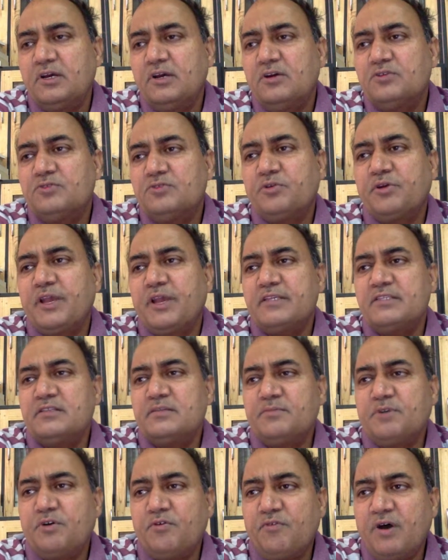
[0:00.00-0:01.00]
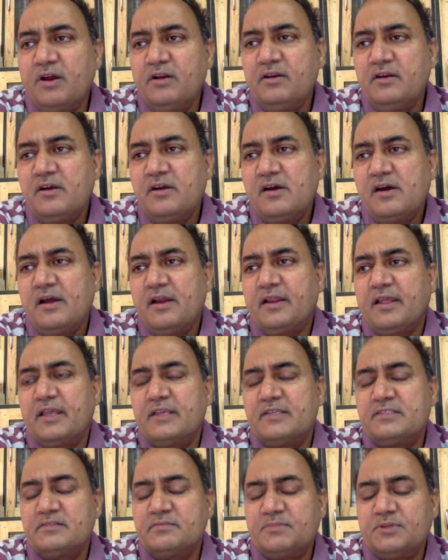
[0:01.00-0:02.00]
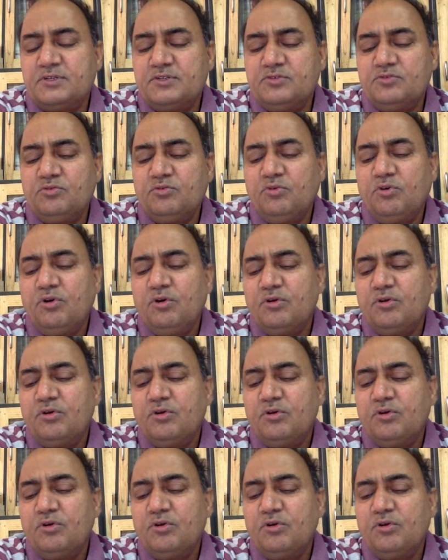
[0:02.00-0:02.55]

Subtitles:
So case number 1 and case number 2,